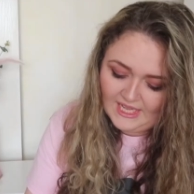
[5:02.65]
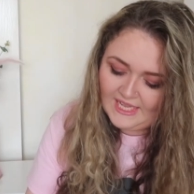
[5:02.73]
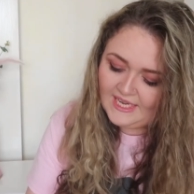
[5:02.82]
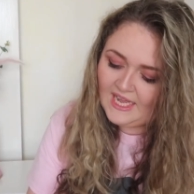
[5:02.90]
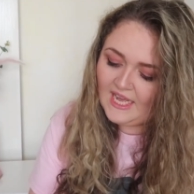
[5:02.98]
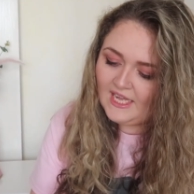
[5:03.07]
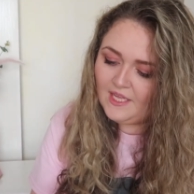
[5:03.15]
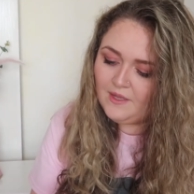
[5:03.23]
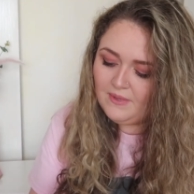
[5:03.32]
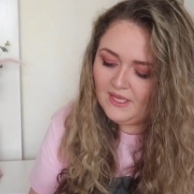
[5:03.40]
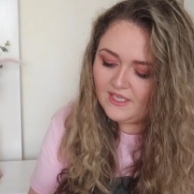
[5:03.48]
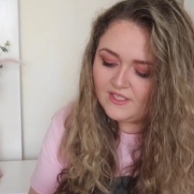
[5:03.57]
and
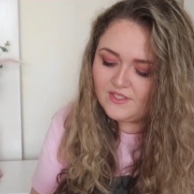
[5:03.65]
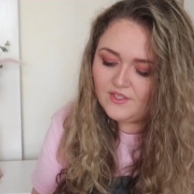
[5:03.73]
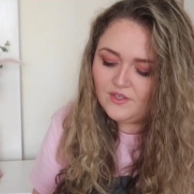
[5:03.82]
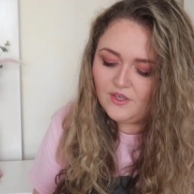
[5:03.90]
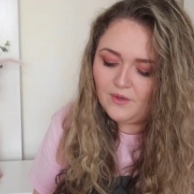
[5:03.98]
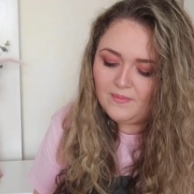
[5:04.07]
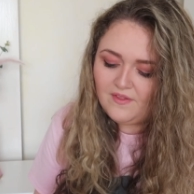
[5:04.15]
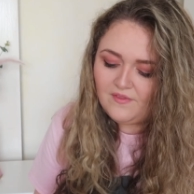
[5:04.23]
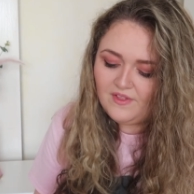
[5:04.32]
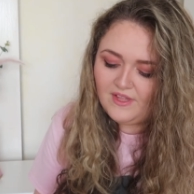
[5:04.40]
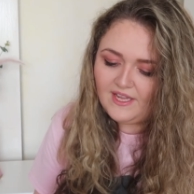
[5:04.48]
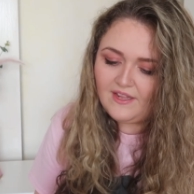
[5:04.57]
I picked up
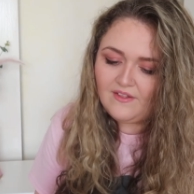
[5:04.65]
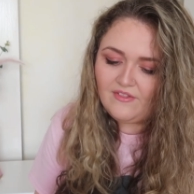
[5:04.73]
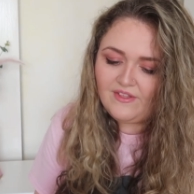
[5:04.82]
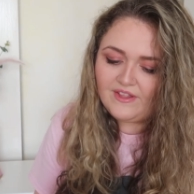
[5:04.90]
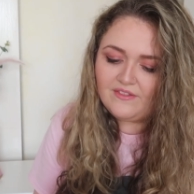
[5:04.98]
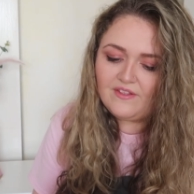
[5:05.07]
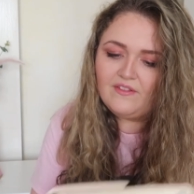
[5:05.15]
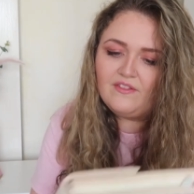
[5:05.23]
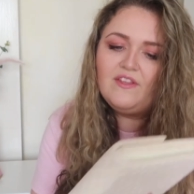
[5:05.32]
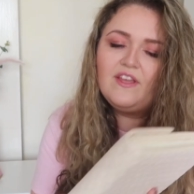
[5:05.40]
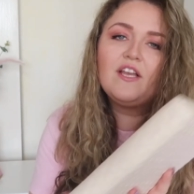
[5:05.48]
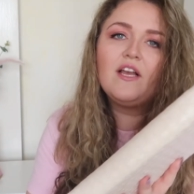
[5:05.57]
the Think,
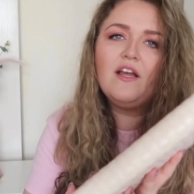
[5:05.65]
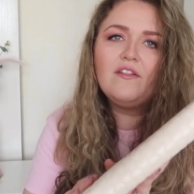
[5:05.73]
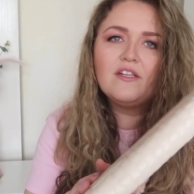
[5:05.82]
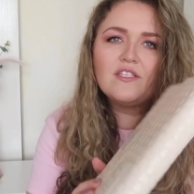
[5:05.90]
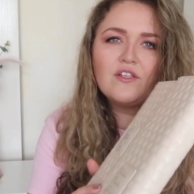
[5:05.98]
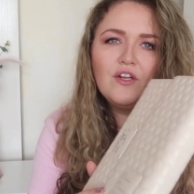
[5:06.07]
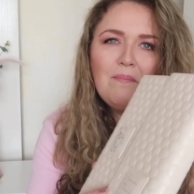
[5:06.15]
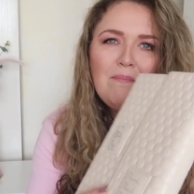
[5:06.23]
I think it's called a